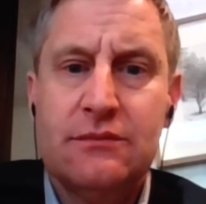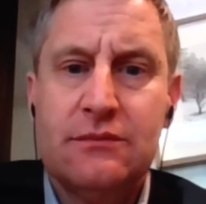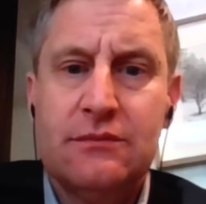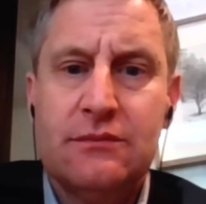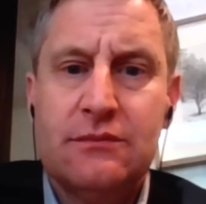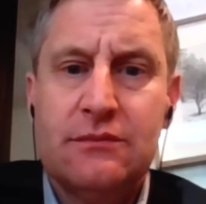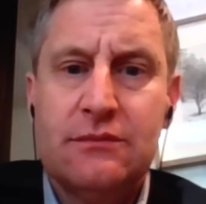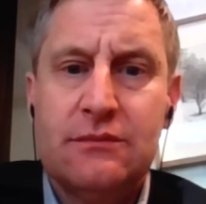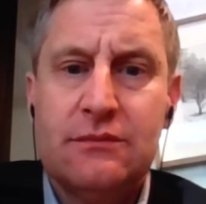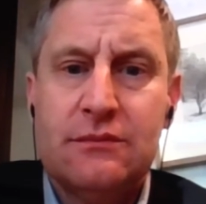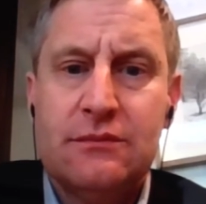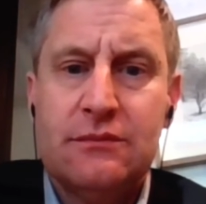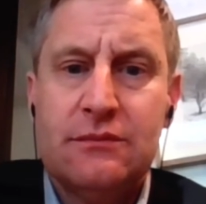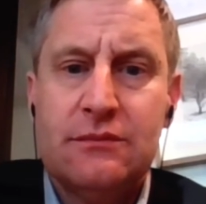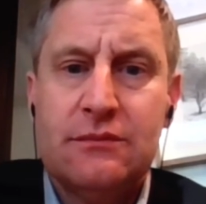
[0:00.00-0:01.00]

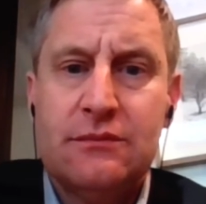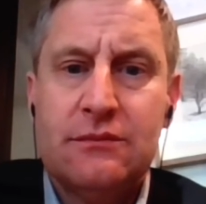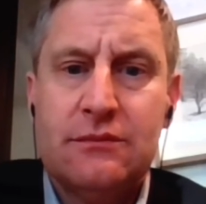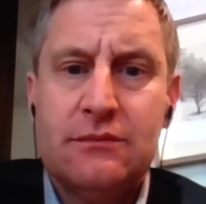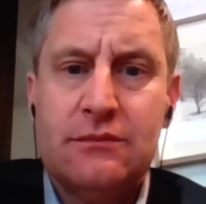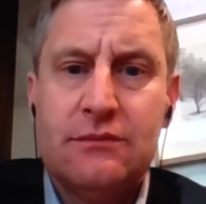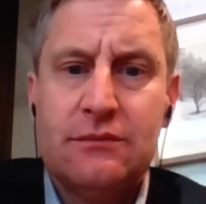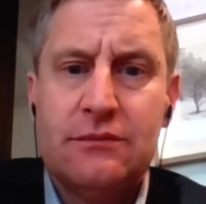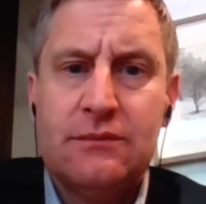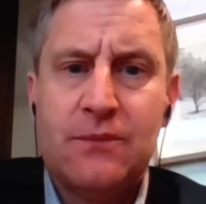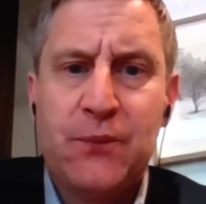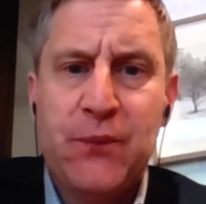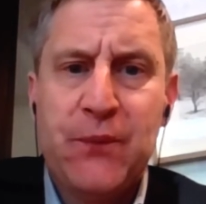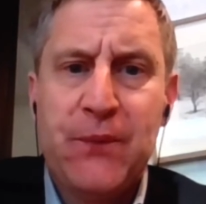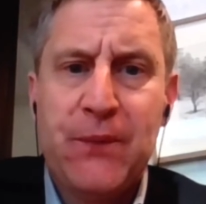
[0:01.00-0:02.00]

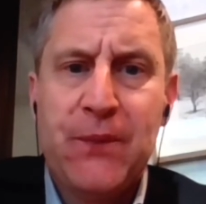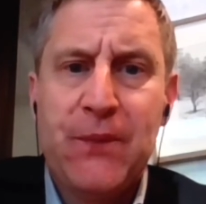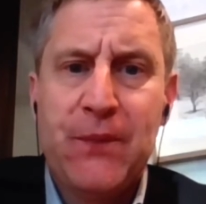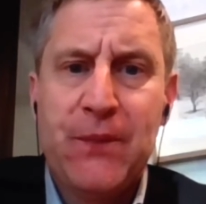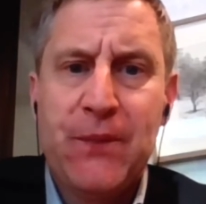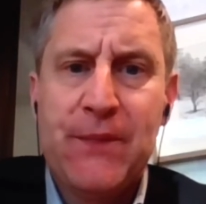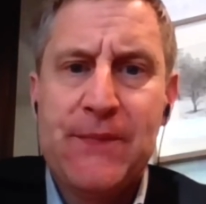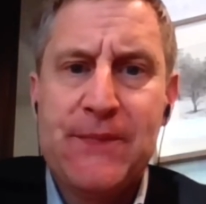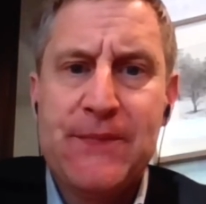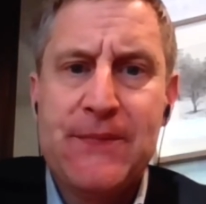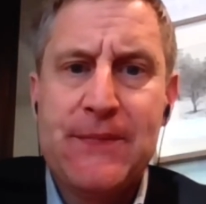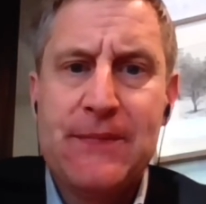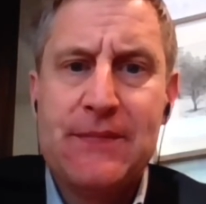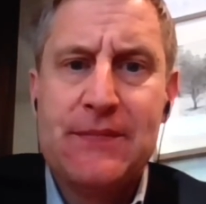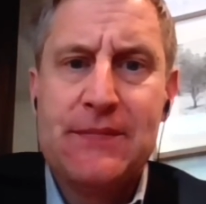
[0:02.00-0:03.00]

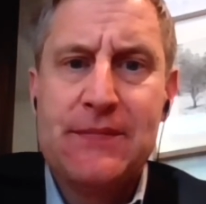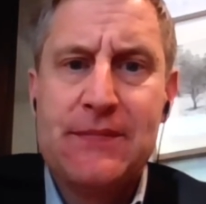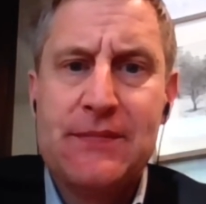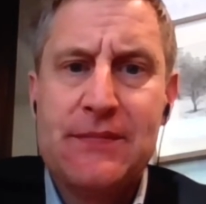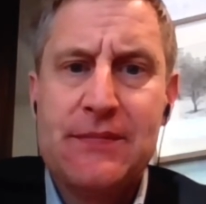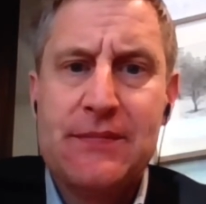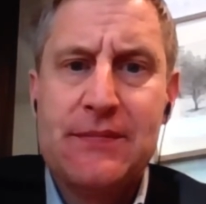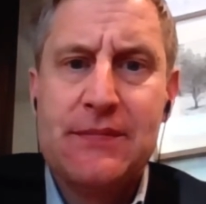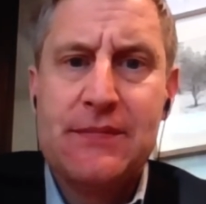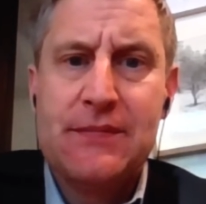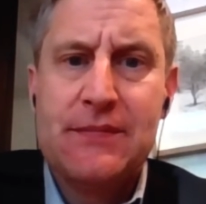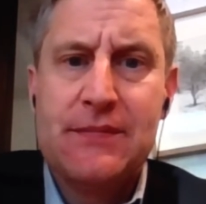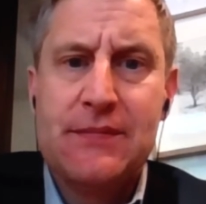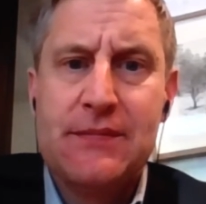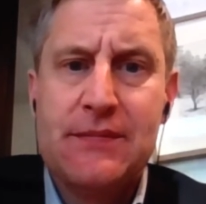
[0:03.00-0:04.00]

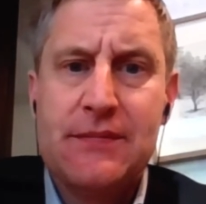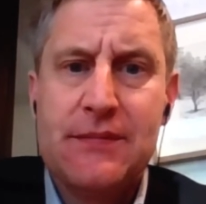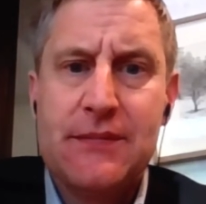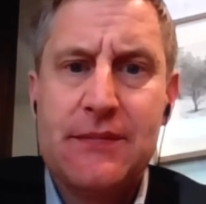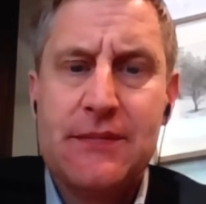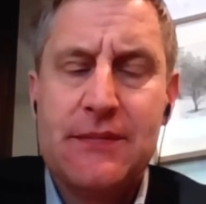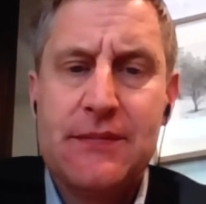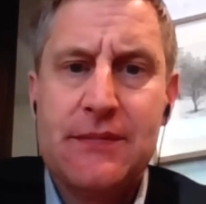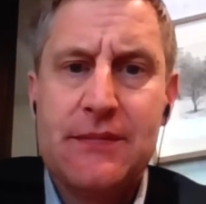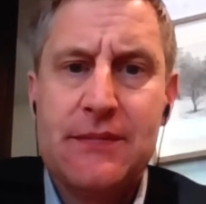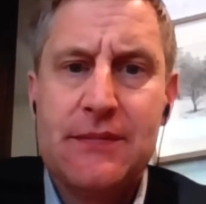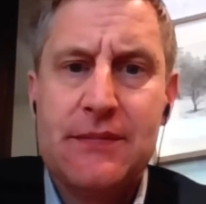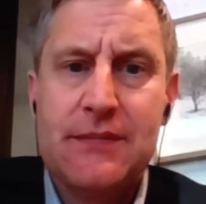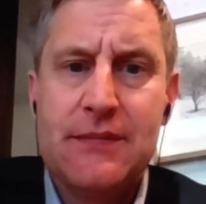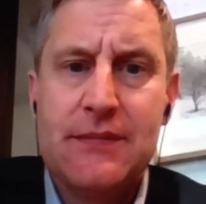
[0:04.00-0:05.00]

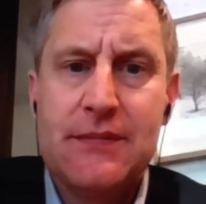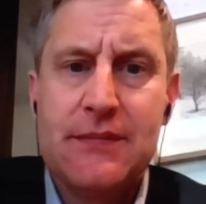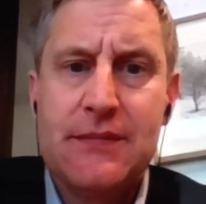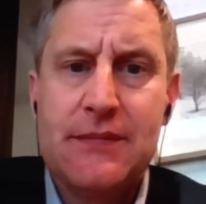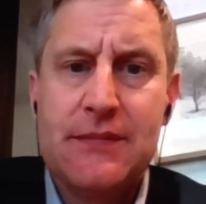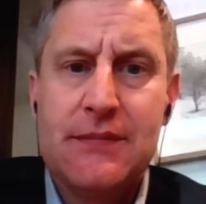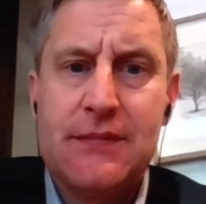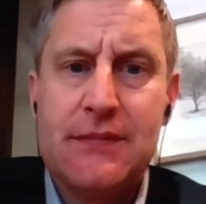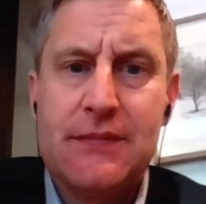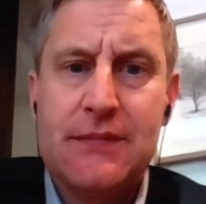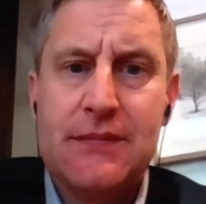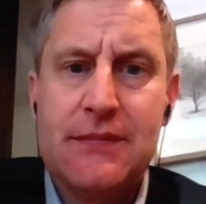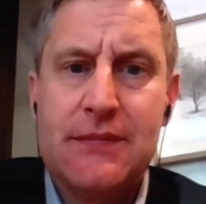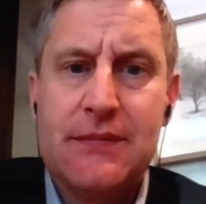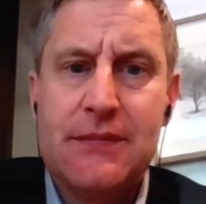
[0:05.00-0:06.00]

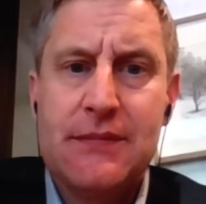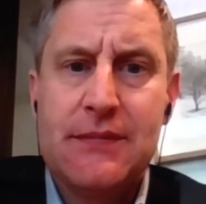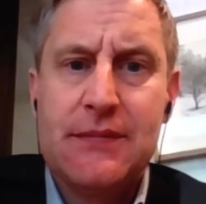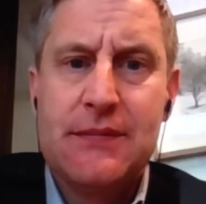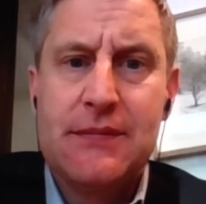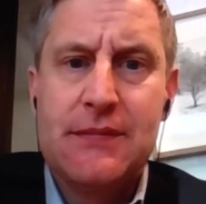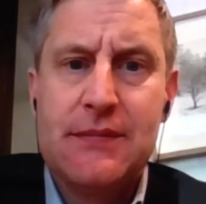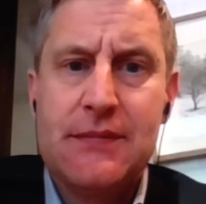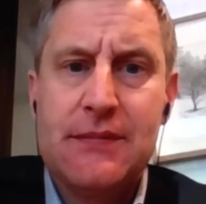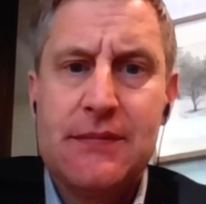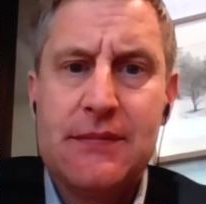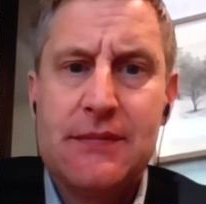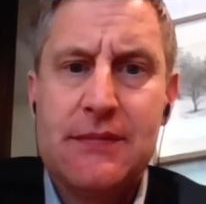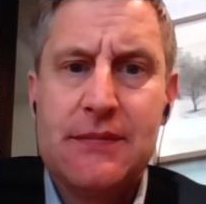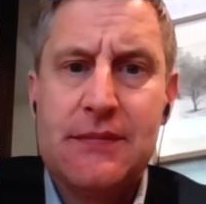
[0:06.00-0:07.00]

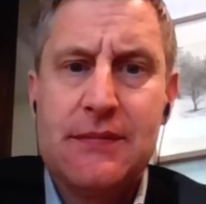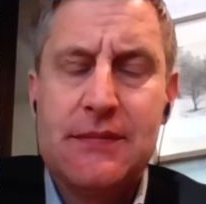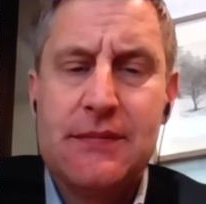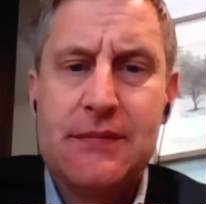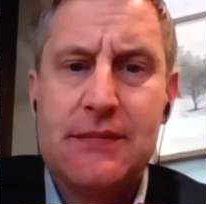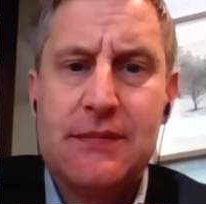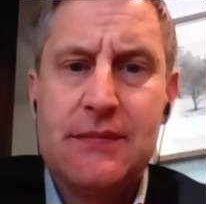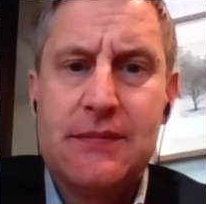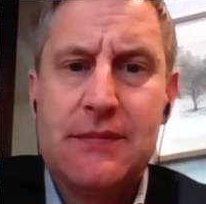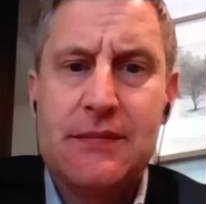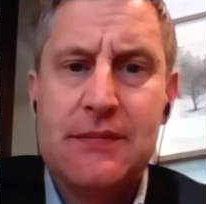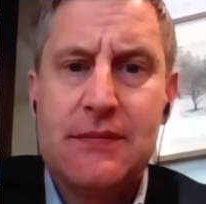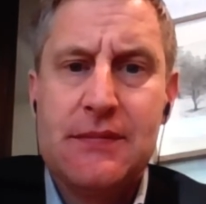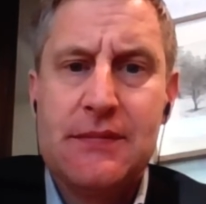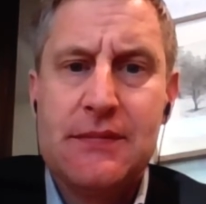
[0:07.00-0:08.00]
The person shown says nothing.